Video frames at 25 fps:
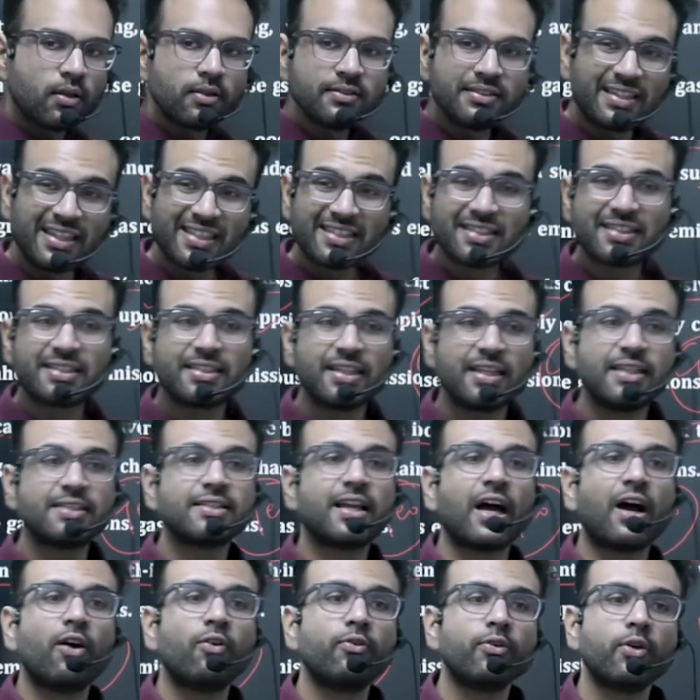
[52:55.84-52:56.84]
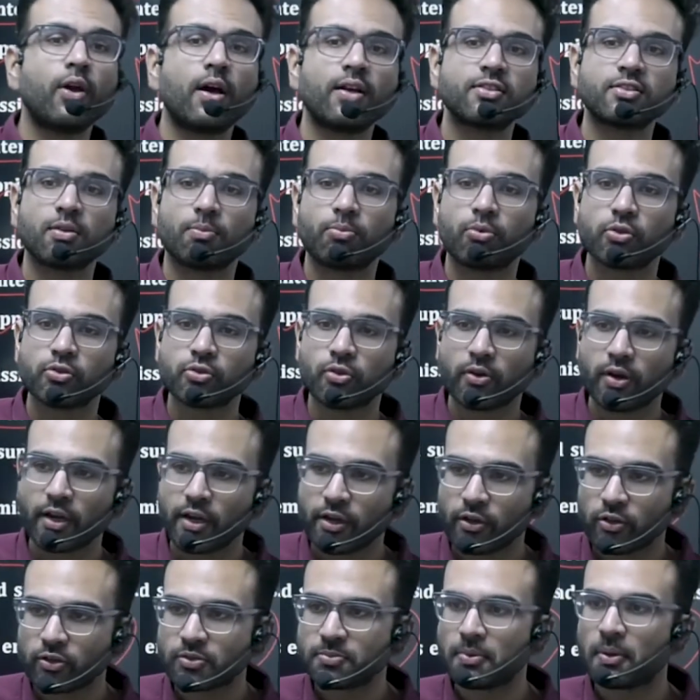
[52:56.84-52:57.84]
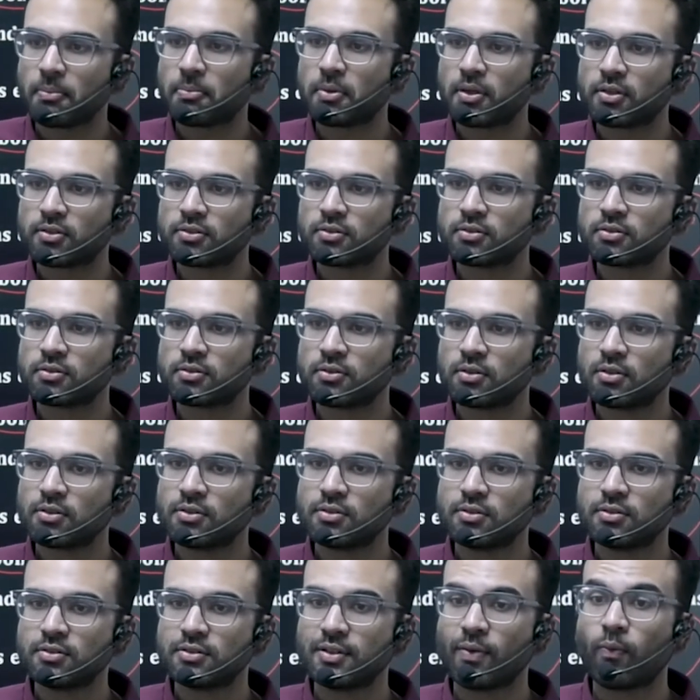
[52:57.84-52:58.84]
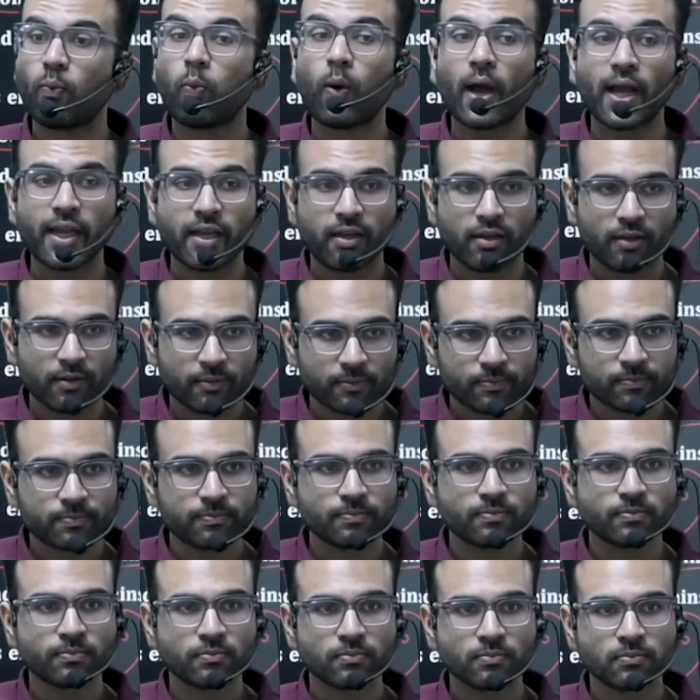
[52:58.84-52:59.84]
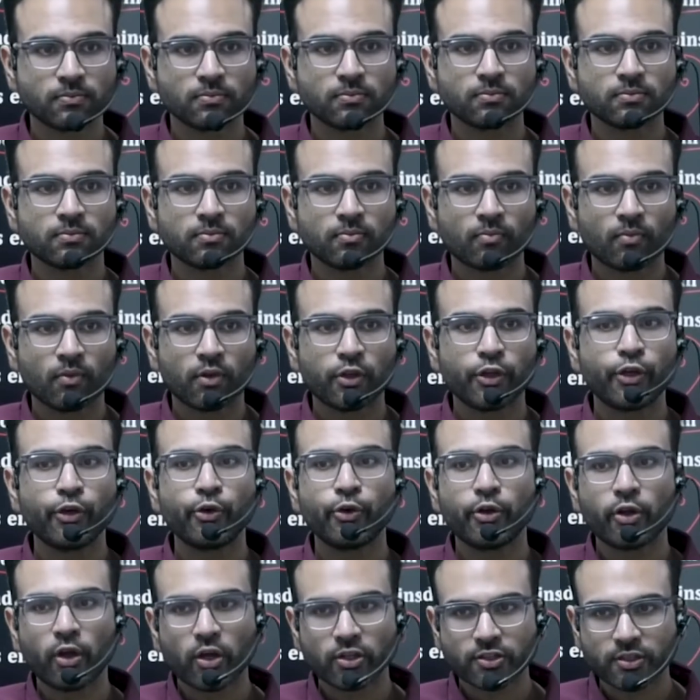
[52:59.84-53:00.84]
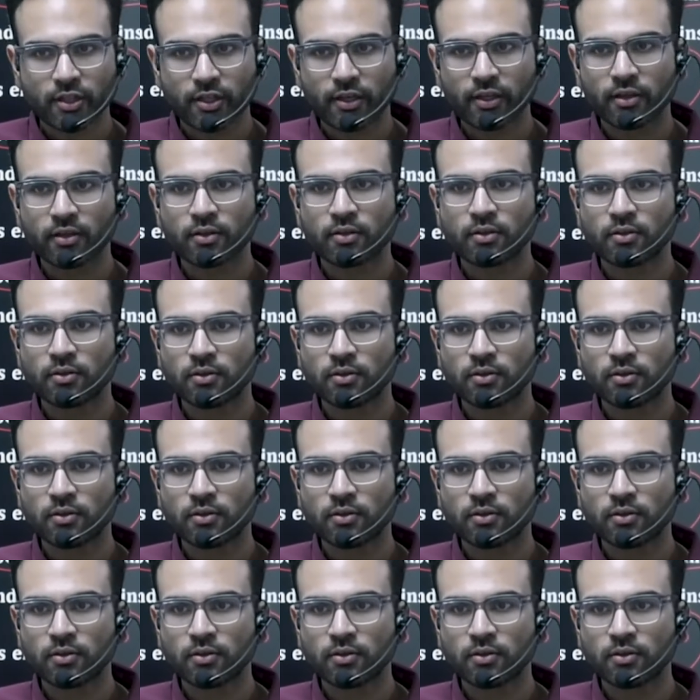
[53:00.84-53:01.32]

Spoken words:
This is how you are supposed to read newspapers. The why. Curiosity.